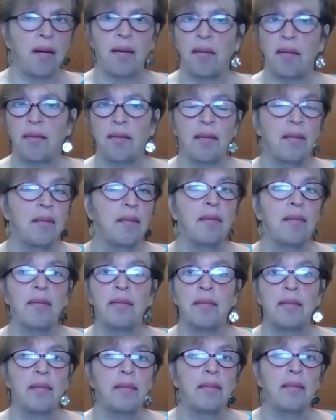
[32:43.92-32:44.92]
No,
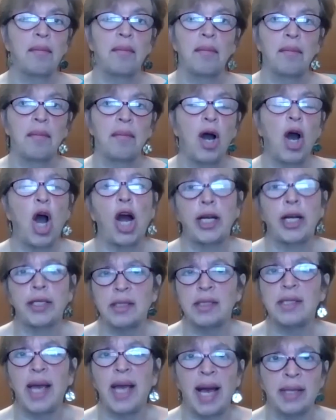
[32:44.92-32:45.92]
Oh, okay. I didn't know.
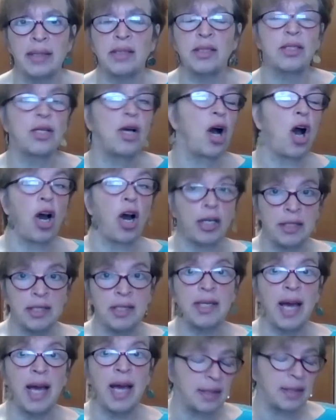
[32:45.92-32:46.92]
Arts, yes. Yeah.
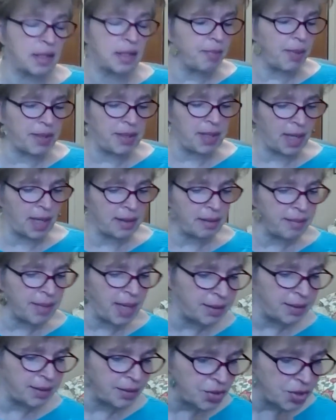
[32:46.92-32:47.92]
Arts, yes, but not the
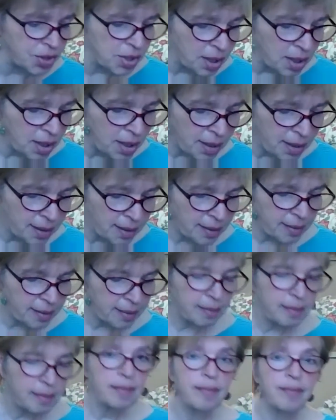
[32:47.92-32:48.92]
minors. Couldn't okay.
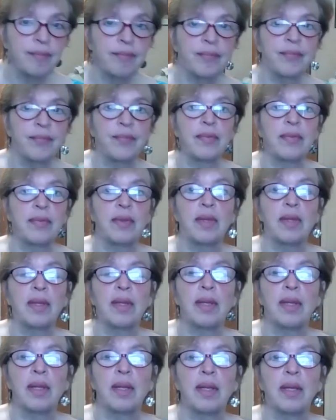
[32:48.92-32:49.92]
she have did no
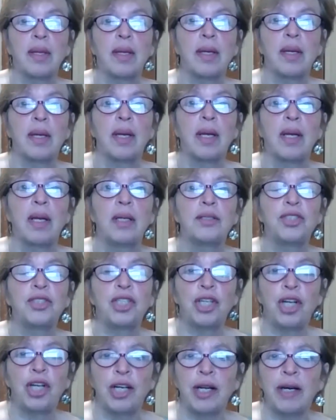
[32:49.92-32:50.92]
trump?
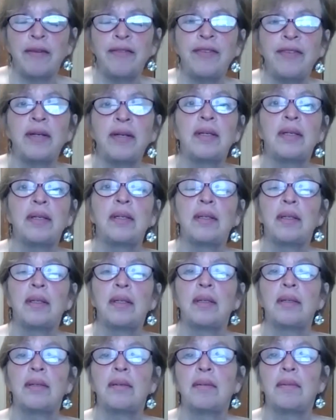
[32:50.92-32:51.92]
Could have.
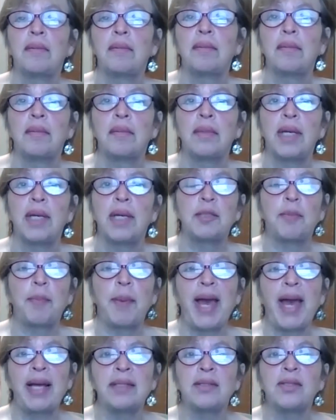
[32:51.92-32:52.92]
Well,
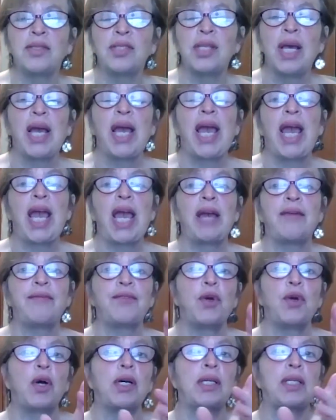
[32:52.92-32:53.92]
Depends. We
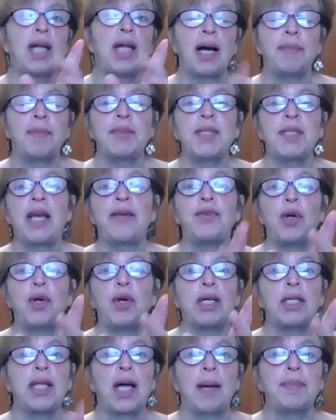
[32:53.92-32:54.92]
if your clubs, if
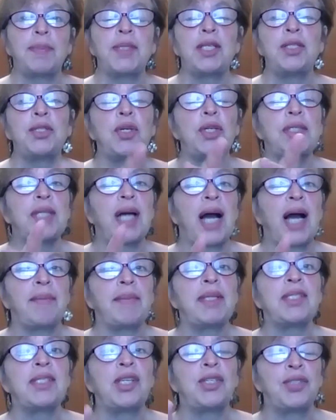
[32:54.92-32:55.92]
your clubs and your
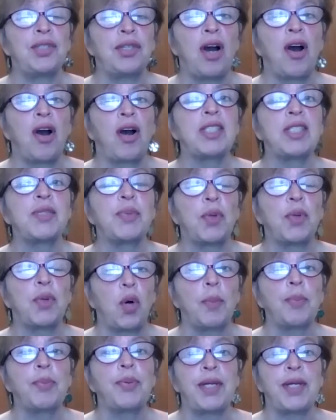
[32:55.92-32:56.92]
diamonds and your hearts were
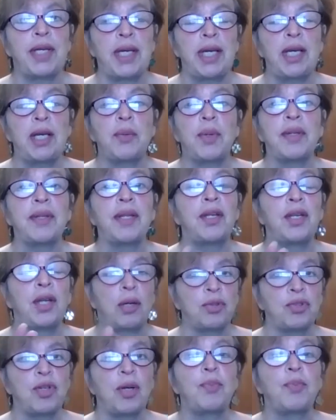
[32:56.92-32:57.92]
all pretty equal, then
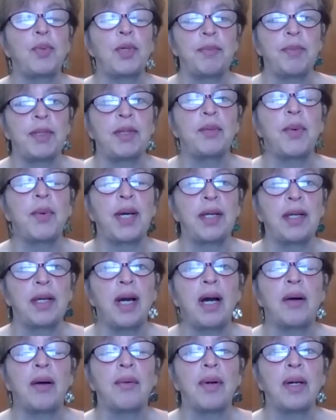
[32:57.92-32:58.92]
no trump would have been the way to
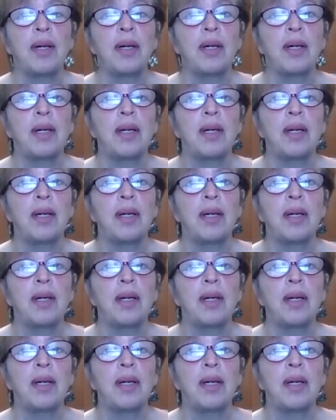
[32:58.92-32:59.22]
go.